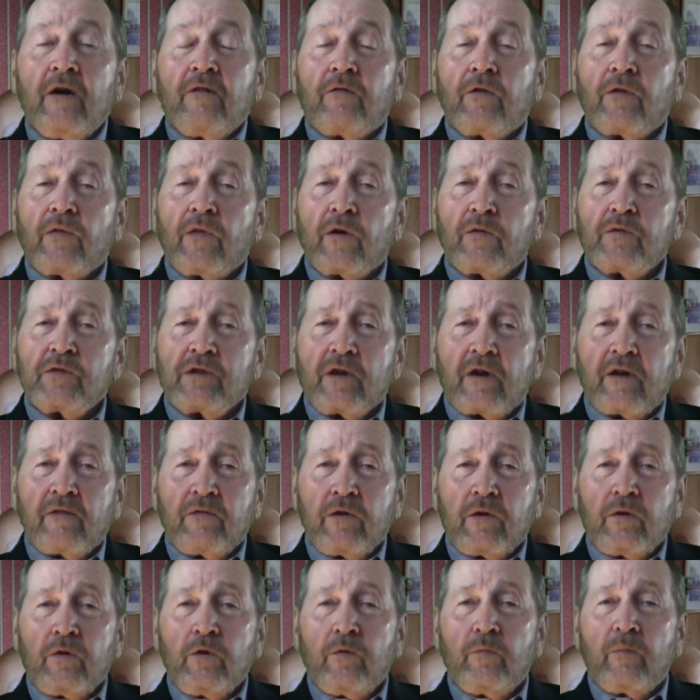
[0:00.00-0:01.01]
For those of
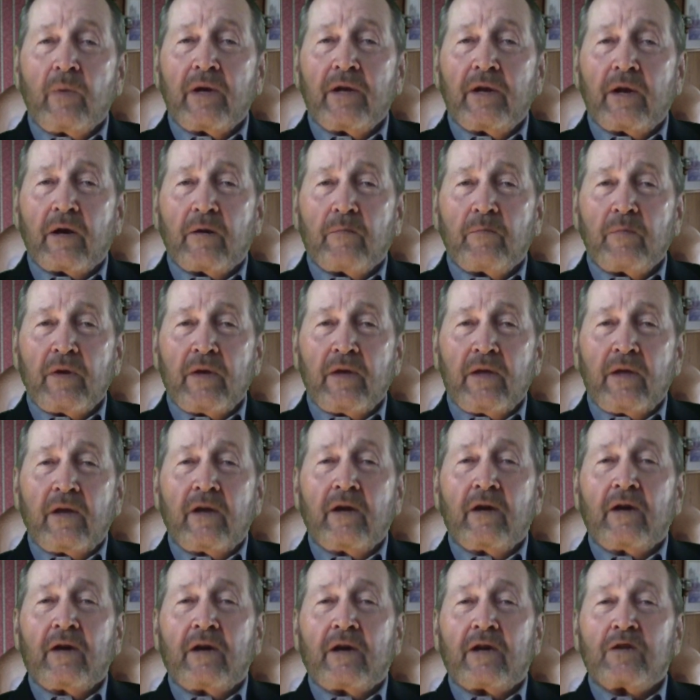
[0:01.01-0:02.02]
you who may not
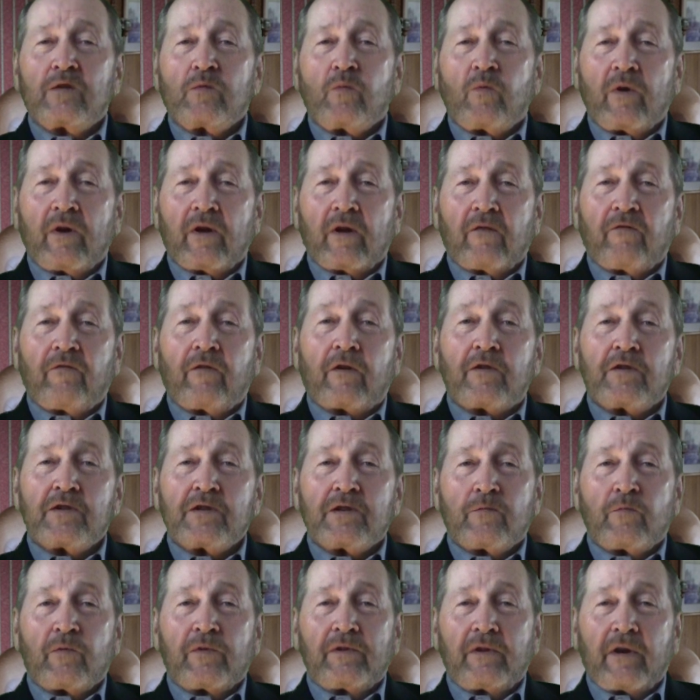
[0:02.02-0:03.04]
be as well
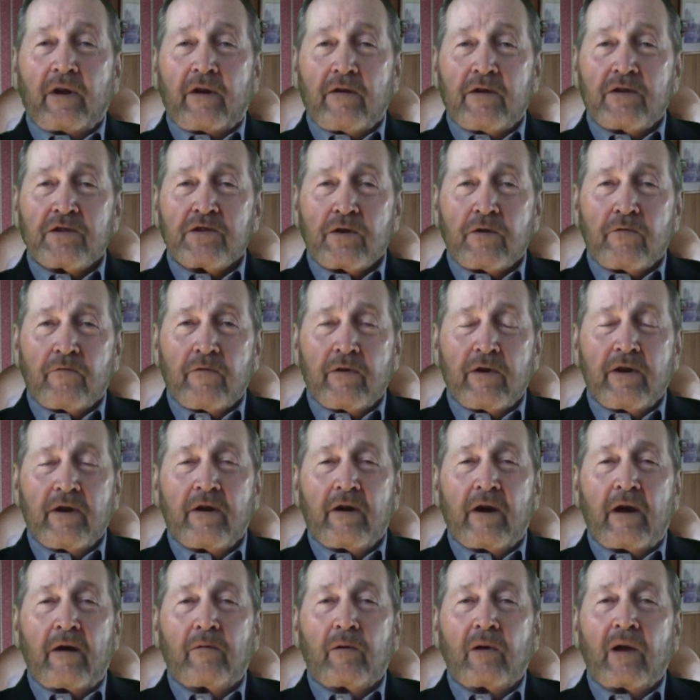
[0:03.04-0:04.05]
versed with Terry's
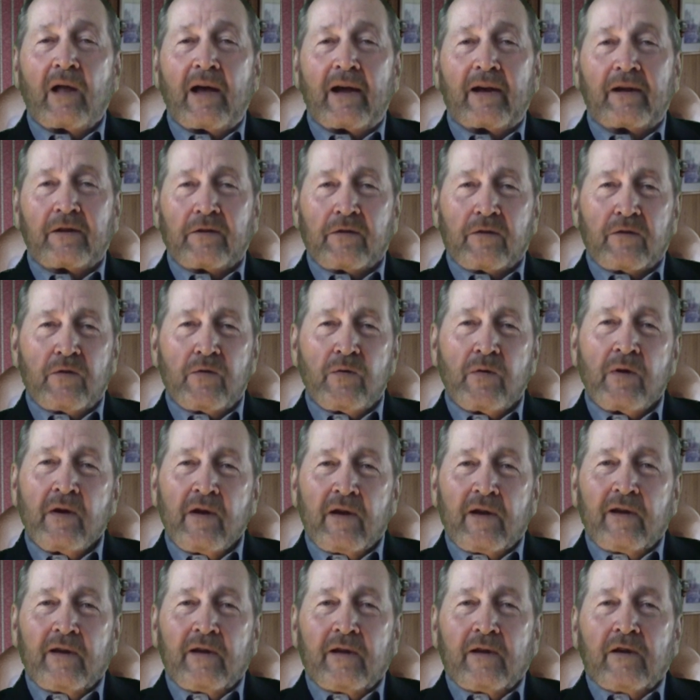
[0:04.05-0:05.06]
career, I would like to
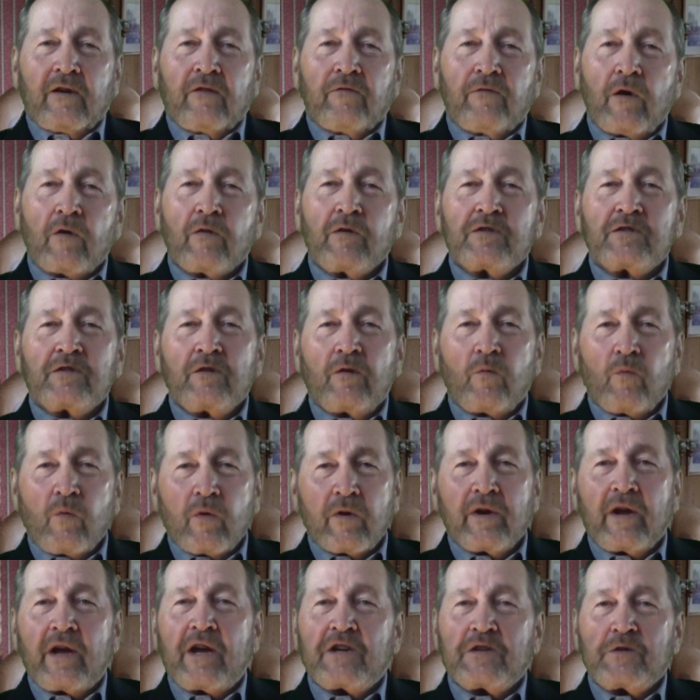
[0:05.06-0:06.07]
focus on
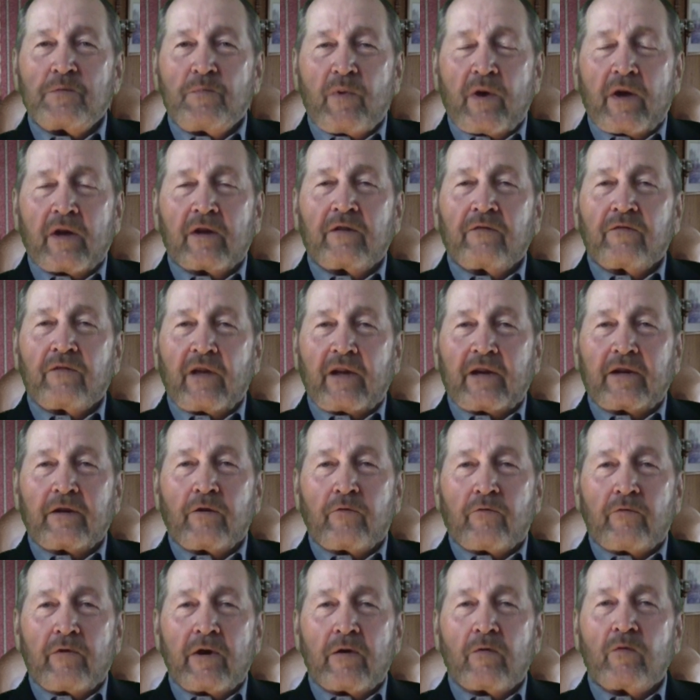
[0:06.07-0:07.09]
one aspect of that
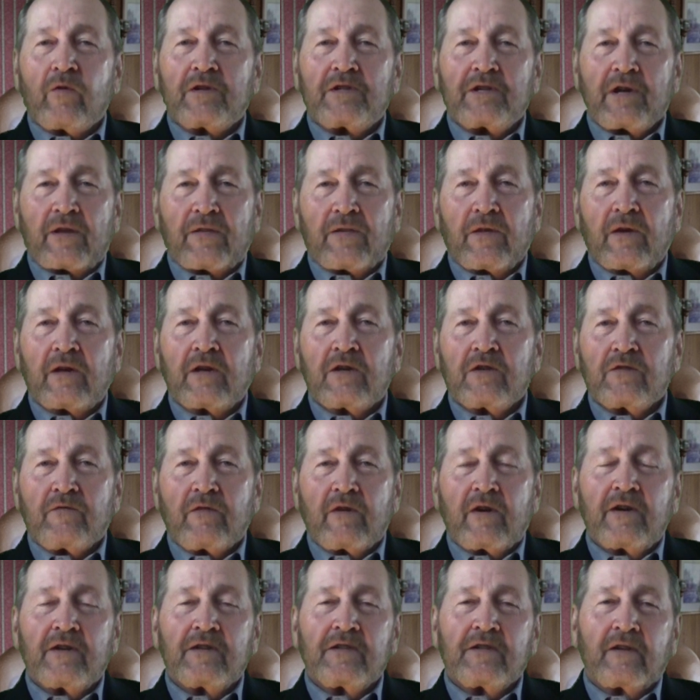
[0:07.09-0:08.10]
career which I think is
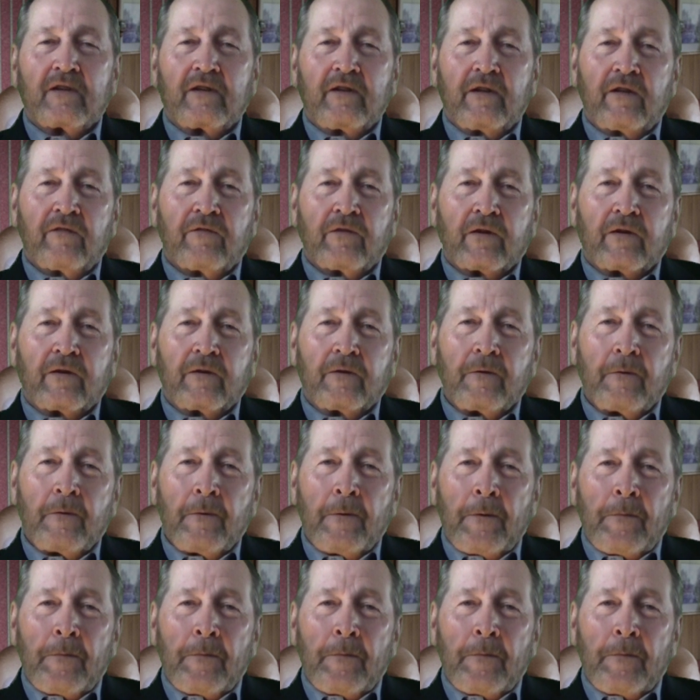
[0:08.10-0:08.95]
very significant.